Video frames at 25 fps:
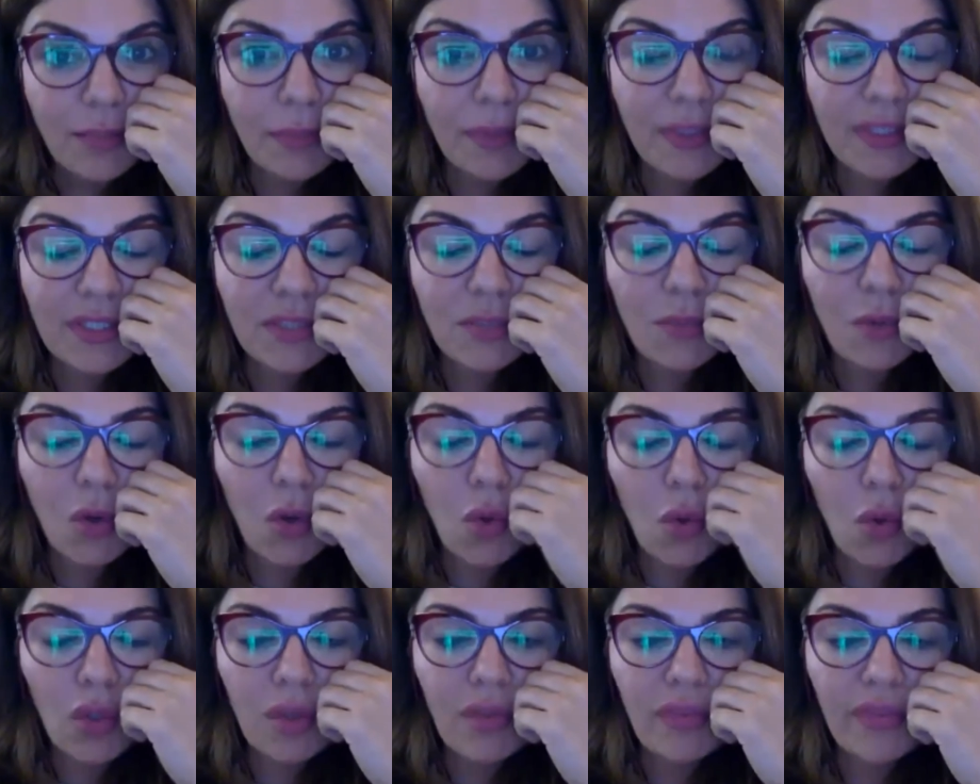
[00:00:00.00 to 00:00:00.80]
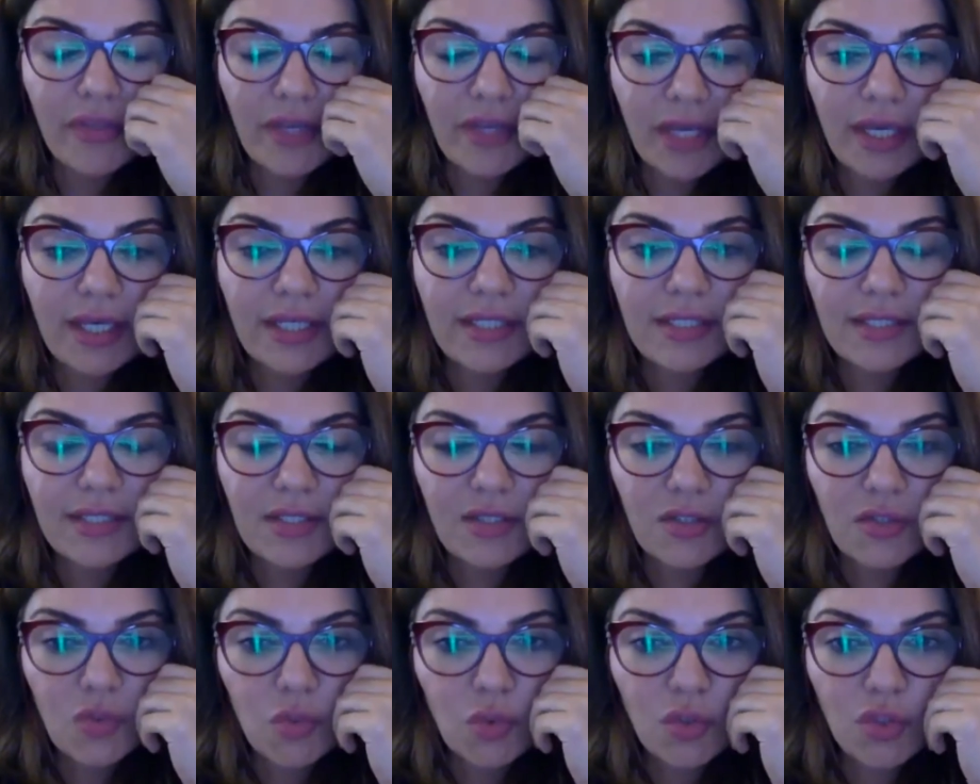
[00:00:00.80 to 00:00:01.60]
but all the
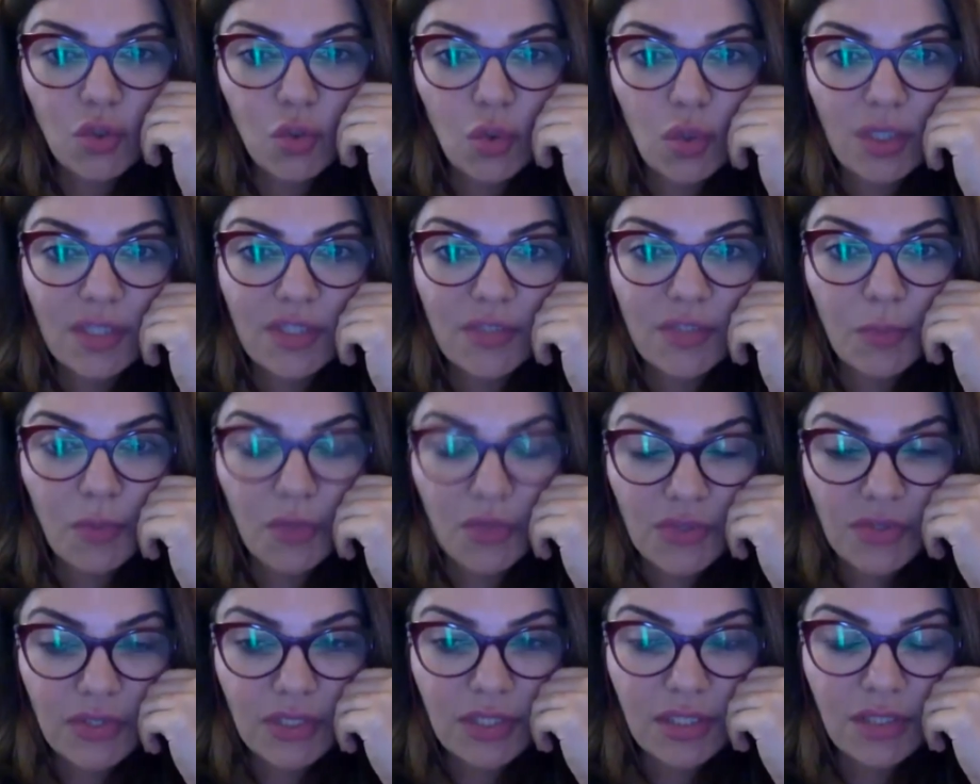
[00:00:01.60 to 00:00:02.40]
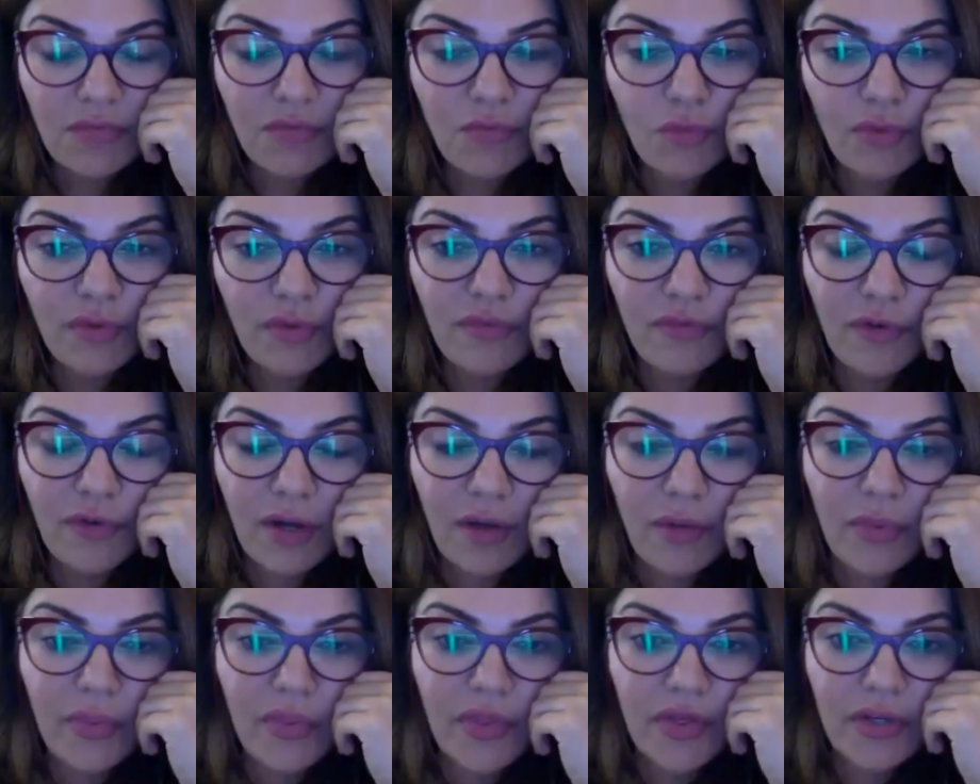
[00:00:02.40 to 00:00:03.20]
cases which was positive, we
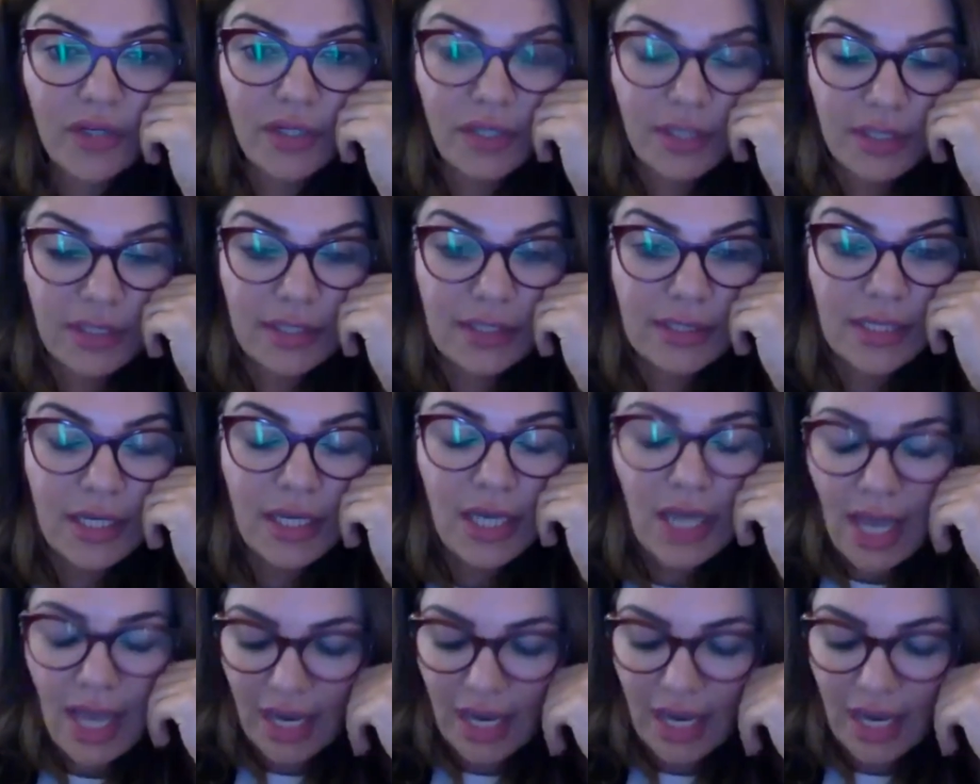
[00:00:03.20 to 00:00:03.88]
found there is,